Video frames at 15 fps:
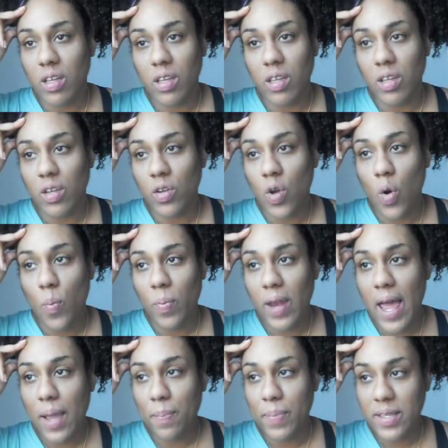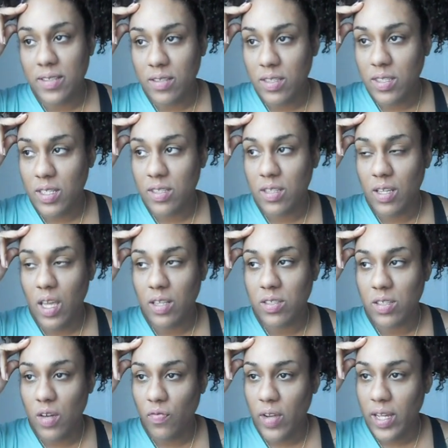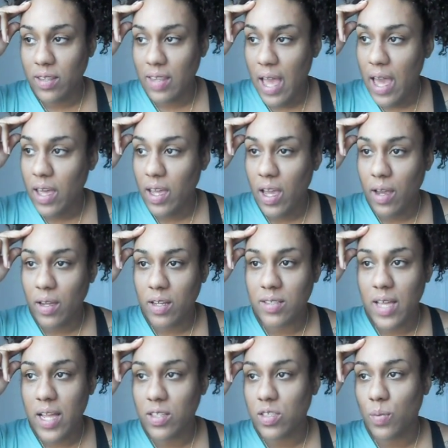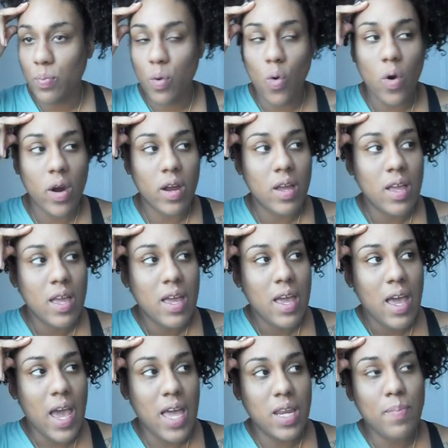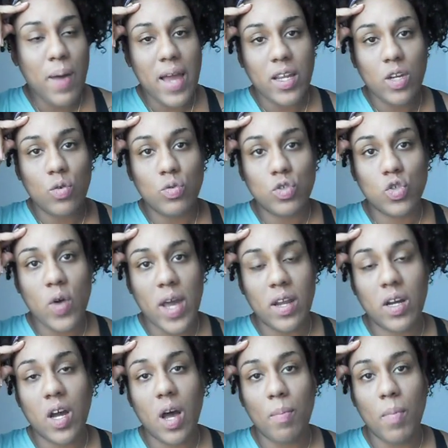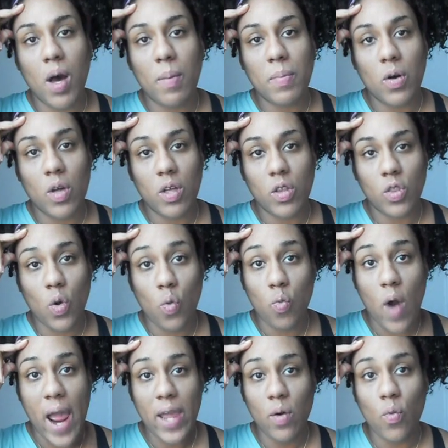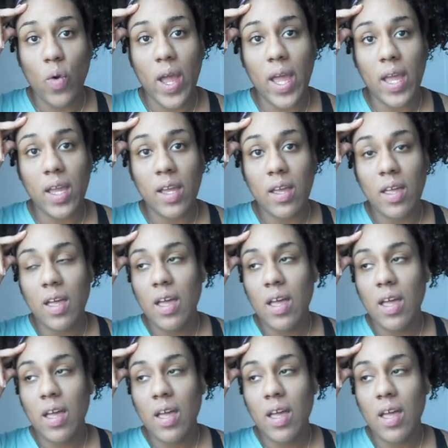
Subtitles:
black businesses and stuff like that, because I support anybody who's trying to come up the right way.